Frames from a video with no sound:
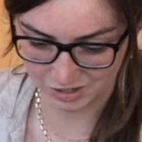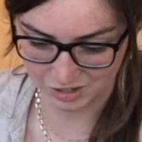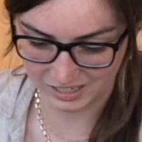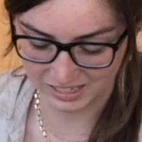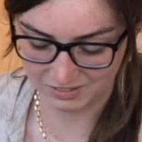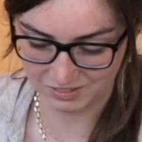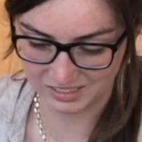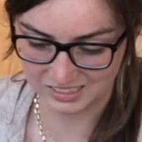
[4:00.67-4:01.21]
or
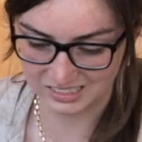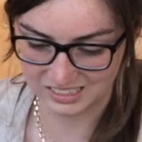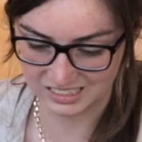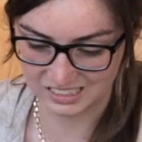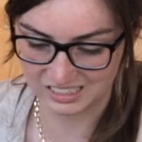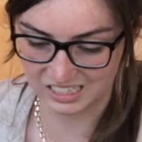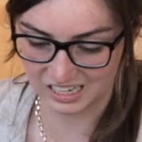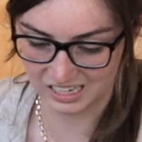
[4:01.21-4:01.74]
even
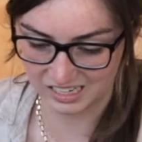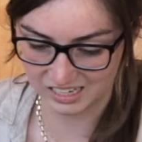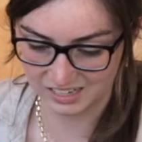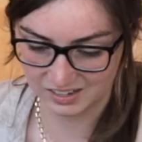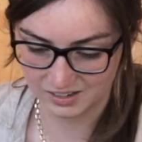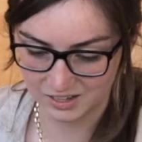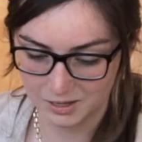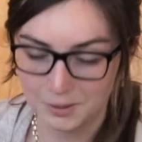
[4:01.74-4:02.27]
stuck?
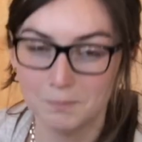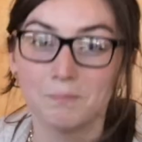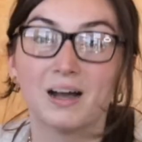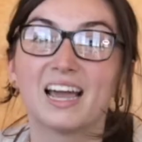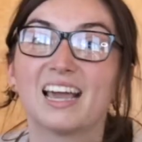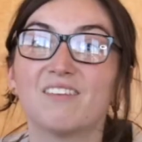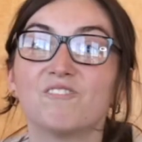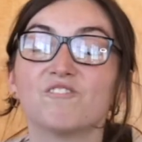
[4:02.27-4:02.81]

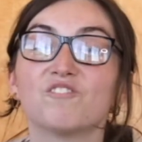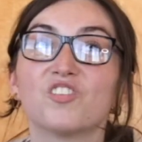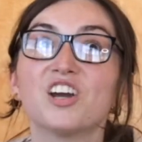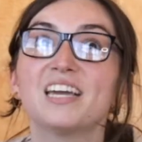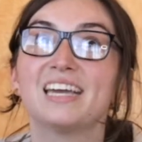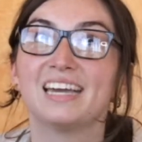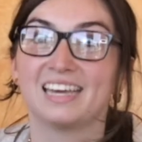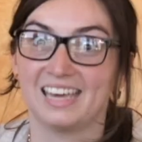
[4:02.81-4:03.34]
My
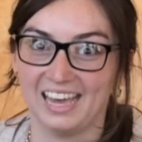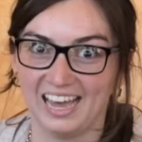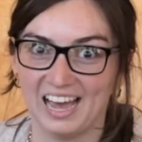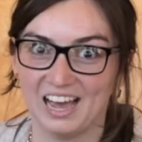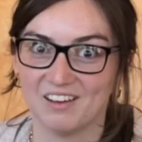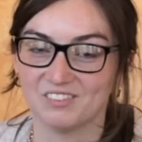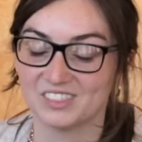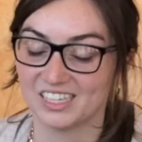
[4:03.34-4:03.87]
freaking
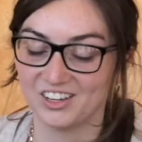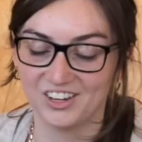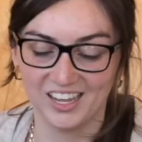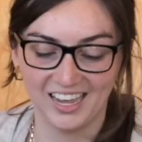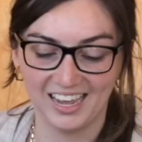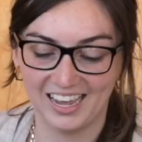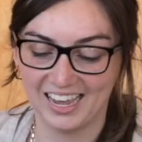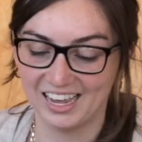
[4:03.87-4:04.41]
calves.
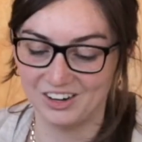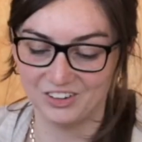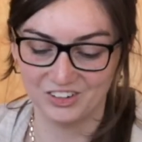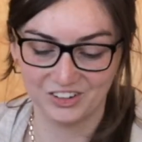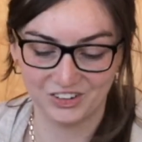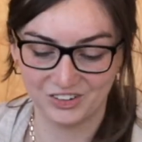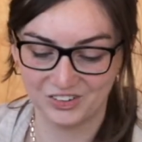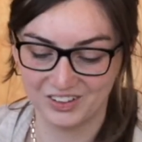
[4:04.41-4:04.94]
Okay, I don't
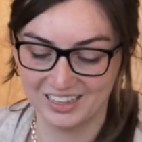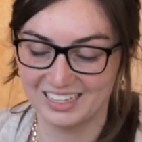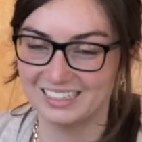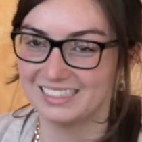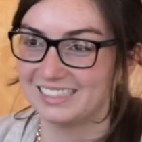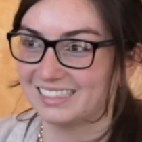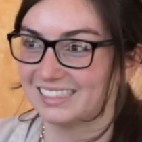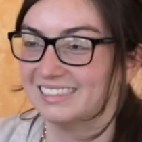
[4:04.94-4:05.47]
know.
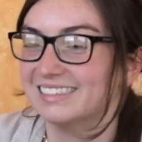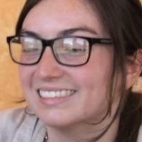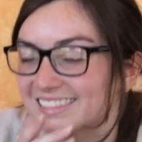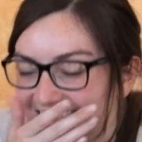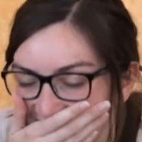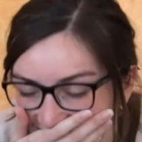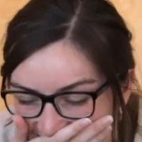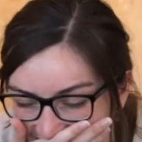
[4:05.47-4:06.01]

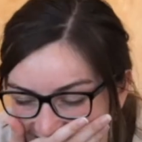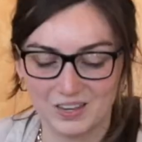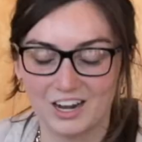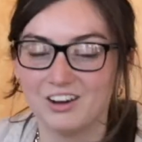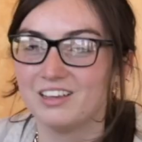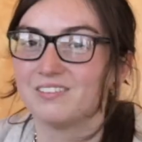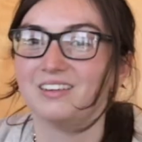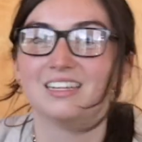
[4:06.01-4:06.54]
I
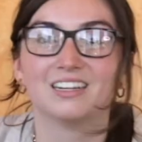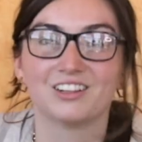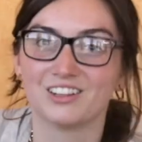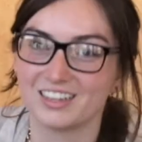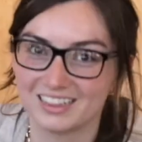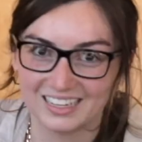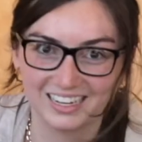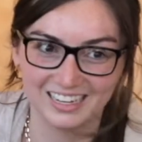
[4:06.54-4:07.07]
don't even need to
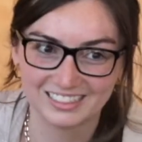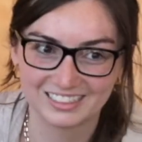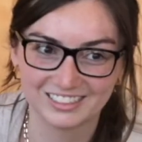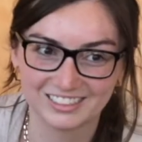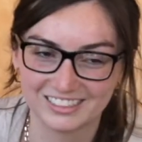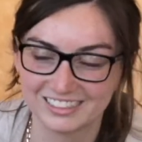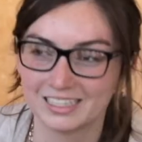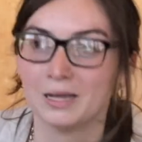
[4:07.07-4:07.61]
look at the
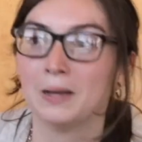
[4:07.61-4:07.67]
answers.